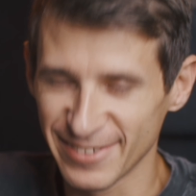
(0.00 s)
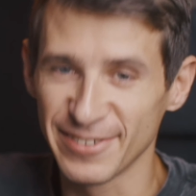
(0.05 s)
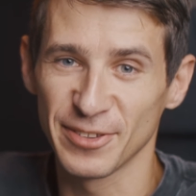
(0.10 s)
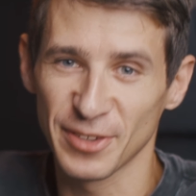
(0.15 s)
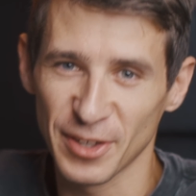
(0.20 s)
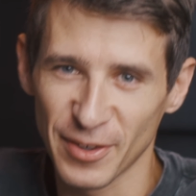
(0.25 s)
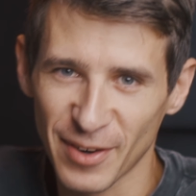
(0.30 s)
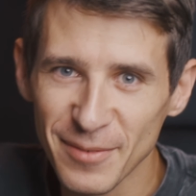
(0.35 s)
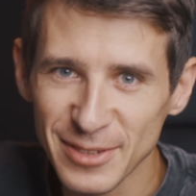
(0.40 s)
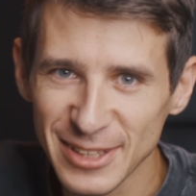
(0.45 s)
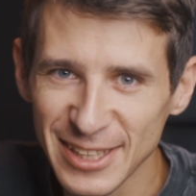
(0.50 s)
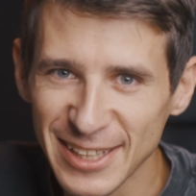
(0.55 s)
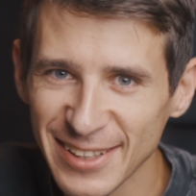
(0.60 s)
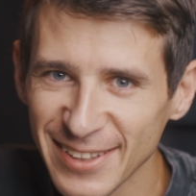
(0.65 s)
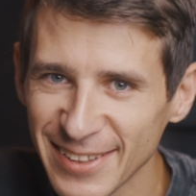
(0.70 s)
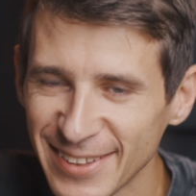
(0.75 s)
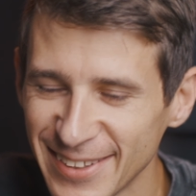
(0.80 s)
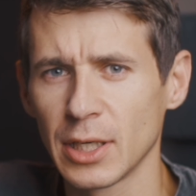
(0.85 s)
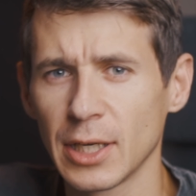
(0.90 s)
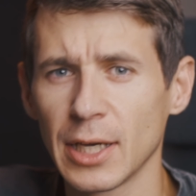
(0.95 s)
You know what I'm
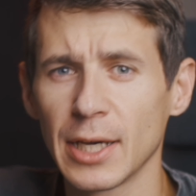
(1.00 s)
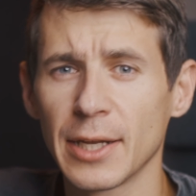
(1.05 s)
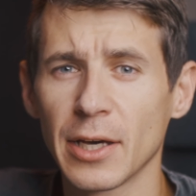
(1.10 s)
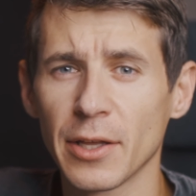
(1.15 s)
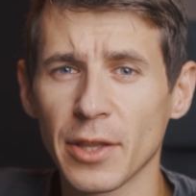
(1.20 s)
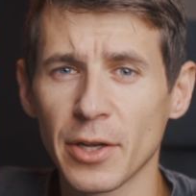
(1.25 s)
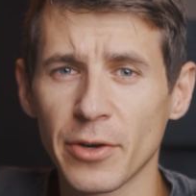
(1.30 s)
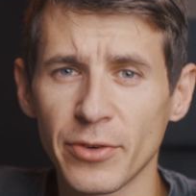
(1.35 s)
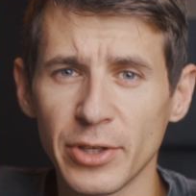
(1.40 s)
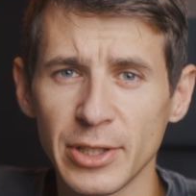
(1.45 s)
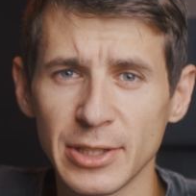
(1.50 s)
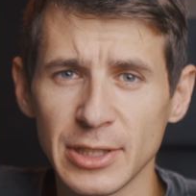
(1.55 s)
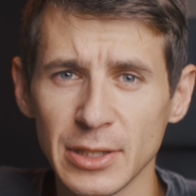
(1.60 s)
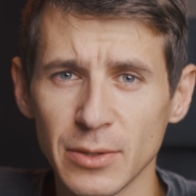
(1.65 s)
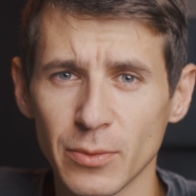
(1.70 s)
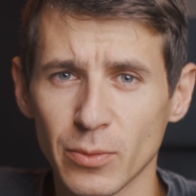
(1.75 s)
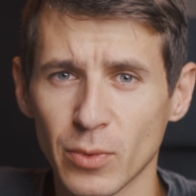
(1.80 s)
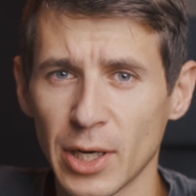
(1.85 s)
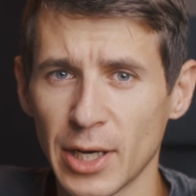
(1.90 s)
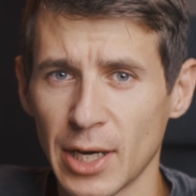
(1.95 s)
saying? Another
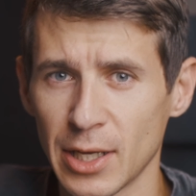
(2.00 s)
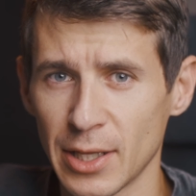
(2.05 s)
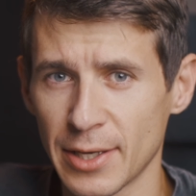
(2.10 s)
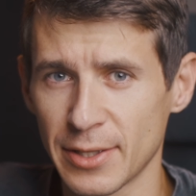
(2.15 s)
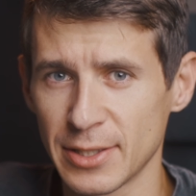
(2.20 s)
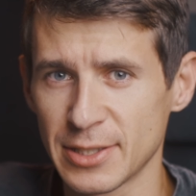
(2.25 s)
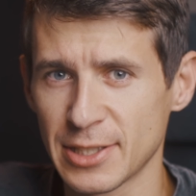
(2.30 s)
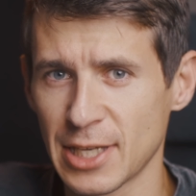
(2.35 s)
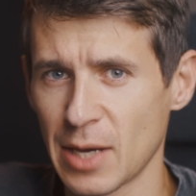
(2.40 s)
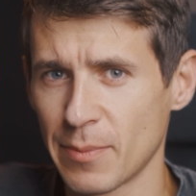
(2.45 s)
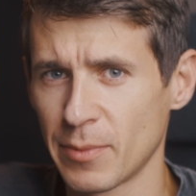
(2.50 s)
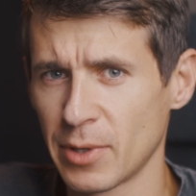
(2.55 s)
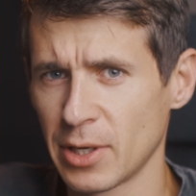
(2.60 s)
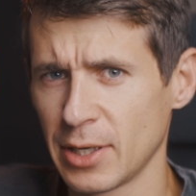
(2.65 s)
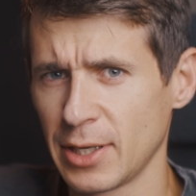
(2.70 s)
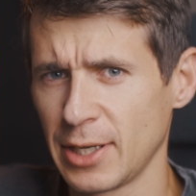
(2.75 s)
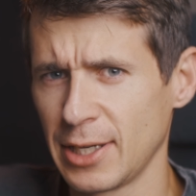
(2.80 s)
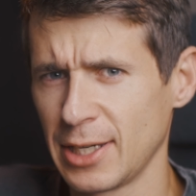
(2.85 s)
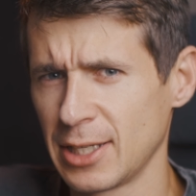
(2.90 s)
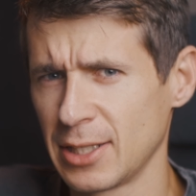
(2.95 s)
reason why I like this
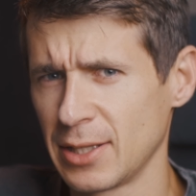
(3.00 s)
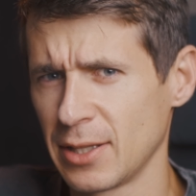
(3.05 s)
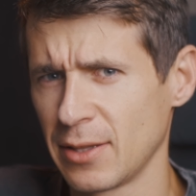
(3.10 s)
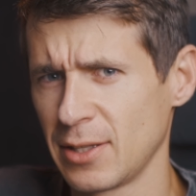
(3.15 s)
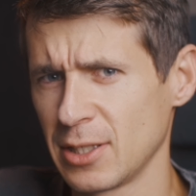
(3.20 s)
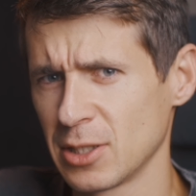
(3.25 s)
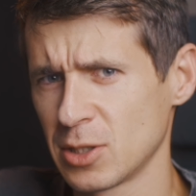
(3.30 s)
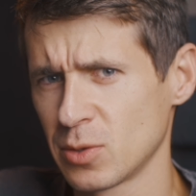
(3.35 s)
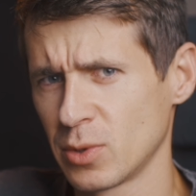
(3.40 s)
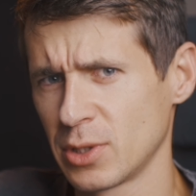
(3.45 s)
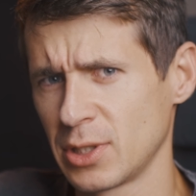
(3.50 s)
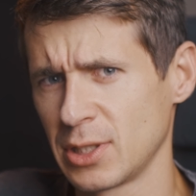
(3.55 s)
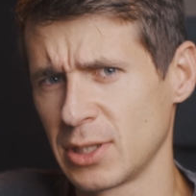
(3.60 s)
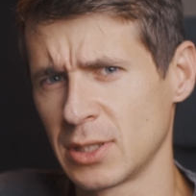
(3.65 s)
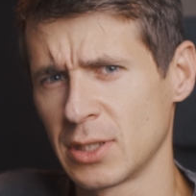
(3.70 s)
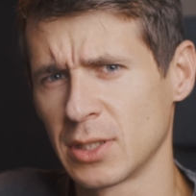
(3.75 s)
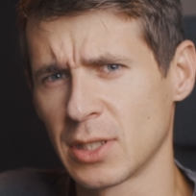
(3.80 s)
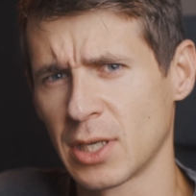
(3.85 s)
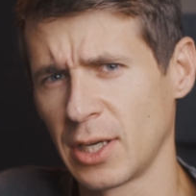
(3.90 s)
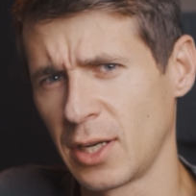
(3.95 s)
camera, and this one
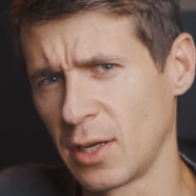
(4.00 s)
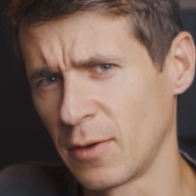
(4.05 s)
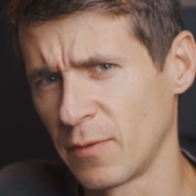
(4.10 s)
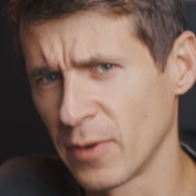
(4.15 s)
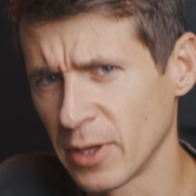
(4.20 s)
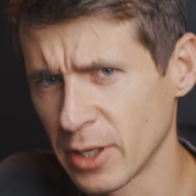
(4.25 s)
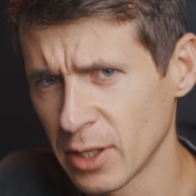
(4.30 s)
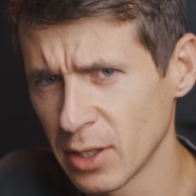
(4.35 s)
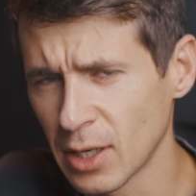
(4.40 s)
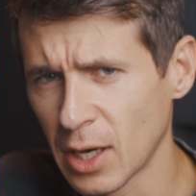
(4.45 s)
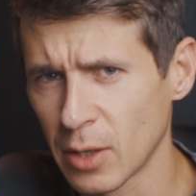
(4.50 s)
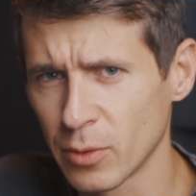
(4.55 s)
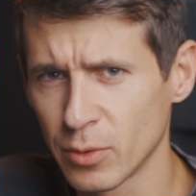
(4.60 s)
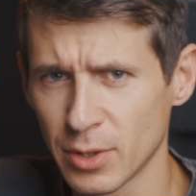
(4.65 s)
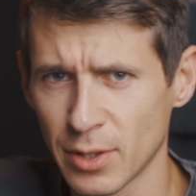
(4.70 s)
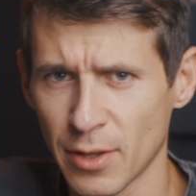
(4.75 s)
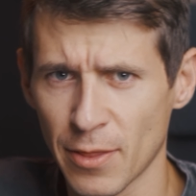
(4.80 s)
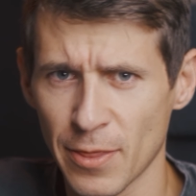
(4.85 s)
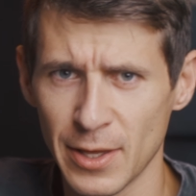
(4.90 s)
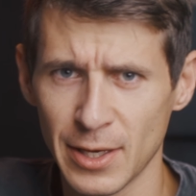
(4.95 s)
is kind of funny, I
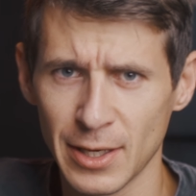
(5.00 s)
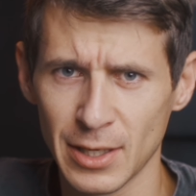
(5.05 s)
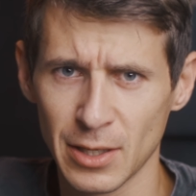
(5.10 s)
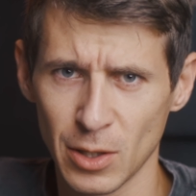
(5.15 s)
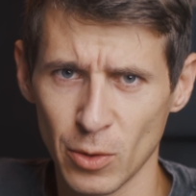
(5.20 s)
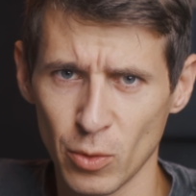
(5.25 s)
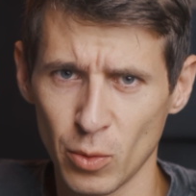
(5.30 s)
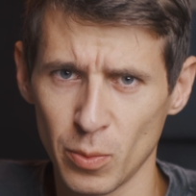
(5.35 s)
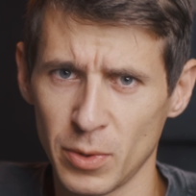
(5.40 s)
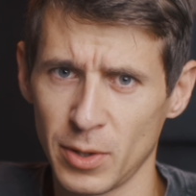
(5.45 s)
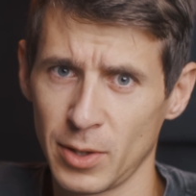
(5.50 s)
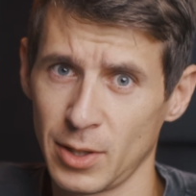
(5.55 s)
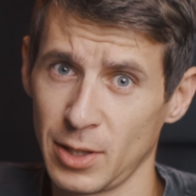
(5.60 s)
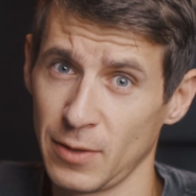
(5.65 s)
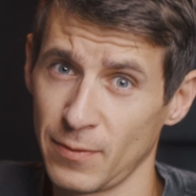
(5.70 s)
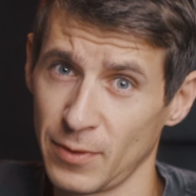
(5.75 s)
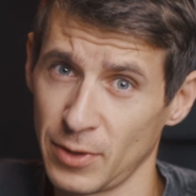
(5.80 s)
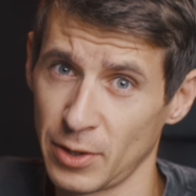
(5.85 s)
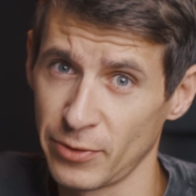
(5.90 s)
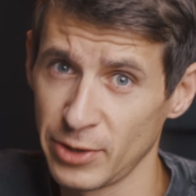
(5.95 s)
wouldn't think it would be
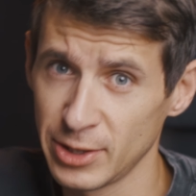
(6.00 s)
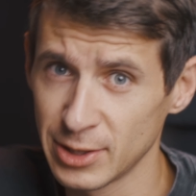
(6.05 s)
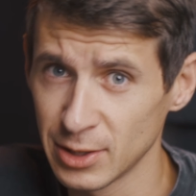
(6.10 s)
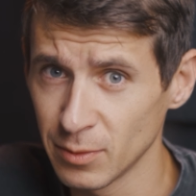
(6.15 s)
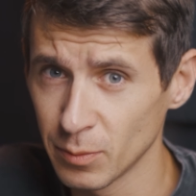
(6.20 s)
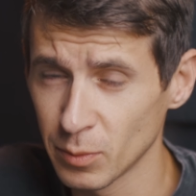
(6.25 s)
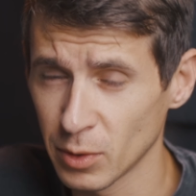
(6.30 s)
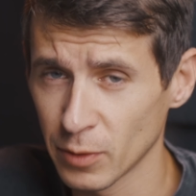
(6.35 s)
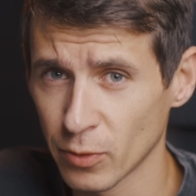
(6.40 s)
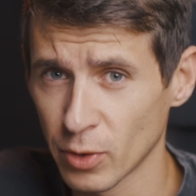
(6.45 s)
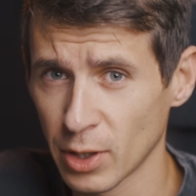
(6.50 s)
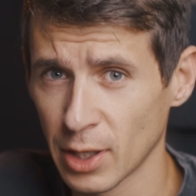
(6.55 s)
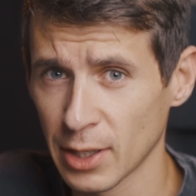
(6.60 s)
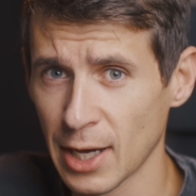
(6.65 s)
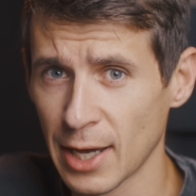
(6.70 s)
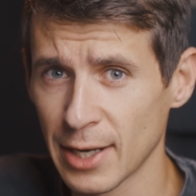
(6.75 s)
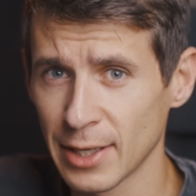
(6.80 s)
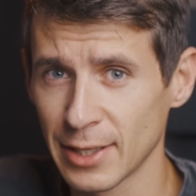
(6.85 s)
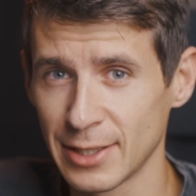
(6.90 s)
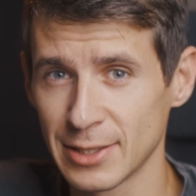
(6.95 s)
even a reason before I
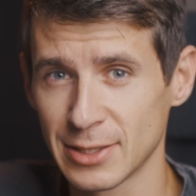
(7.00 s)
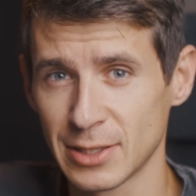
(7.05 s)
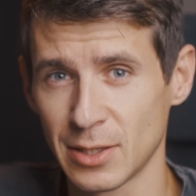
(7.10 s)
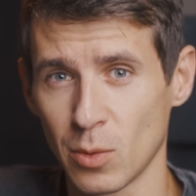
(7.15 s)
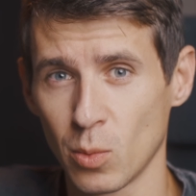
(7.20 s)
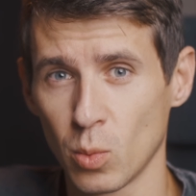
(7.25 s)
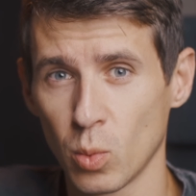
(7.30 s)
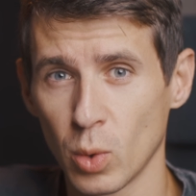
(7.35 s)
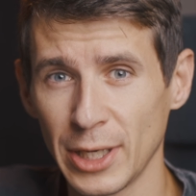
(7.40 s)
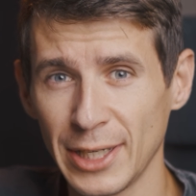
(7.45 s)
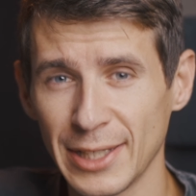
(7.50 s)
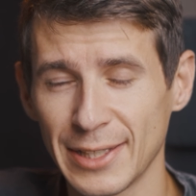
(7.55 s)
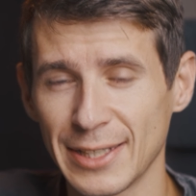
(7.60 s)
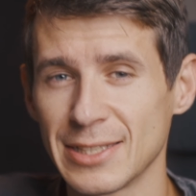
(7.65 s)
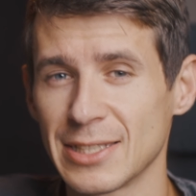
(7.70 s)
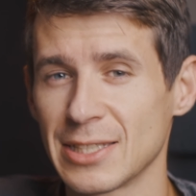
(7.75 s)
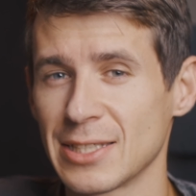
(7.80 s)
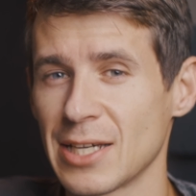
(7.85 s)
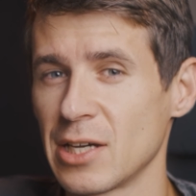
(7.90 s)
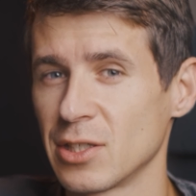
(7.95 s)
got it, is the weight
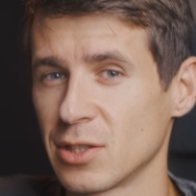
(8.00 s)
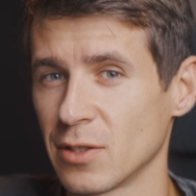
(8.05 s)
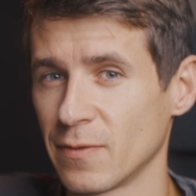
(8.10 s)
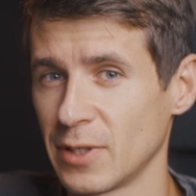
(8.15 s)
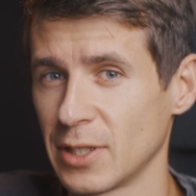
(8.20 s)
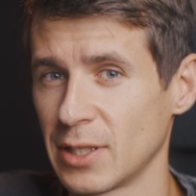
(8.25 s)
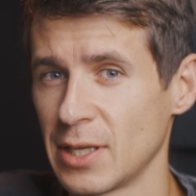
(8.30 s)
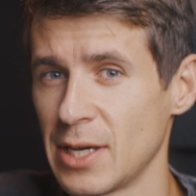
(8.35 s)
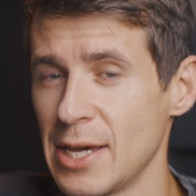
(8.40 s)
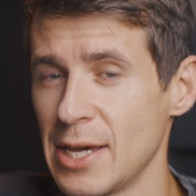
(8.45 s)
and size of it.